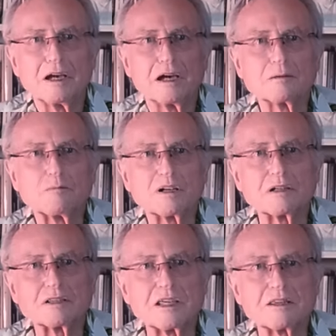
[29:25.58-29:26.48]
And one
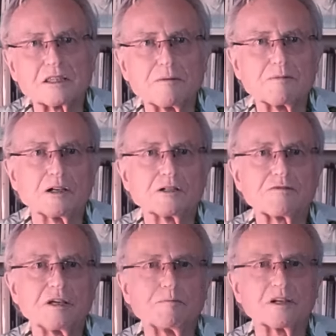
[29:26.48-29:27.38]
can say the same kind of
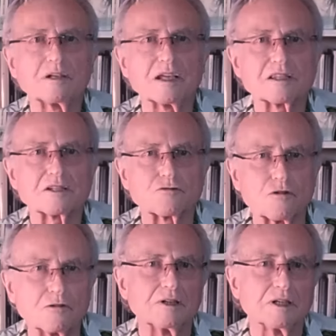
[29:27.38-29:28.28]
thing, but less
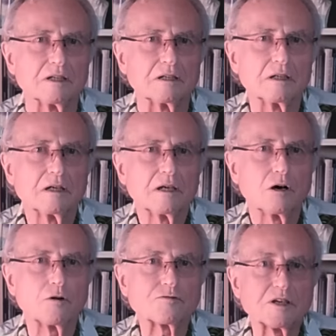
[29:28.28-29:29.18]
strongly,
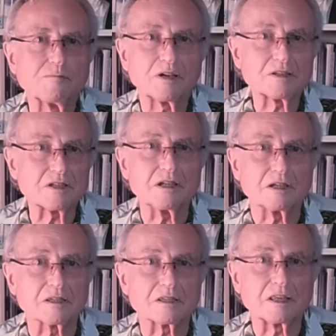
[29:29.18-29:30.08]
of
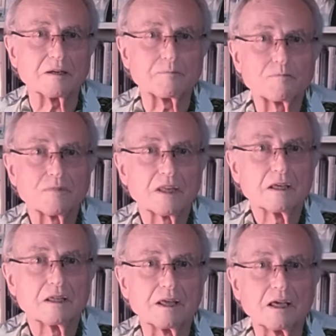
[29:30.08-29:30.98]
chimpanzees.
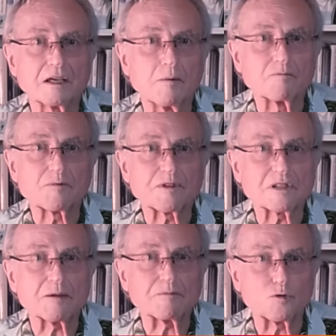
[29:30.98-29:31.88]
They come from the
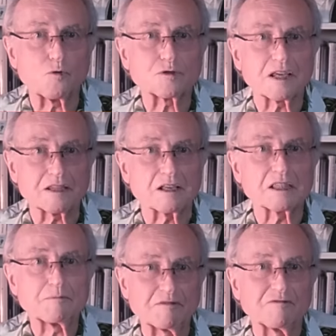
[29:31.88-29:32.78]
same source as us
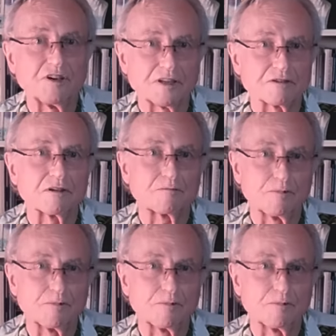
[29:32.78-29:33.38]
a bit further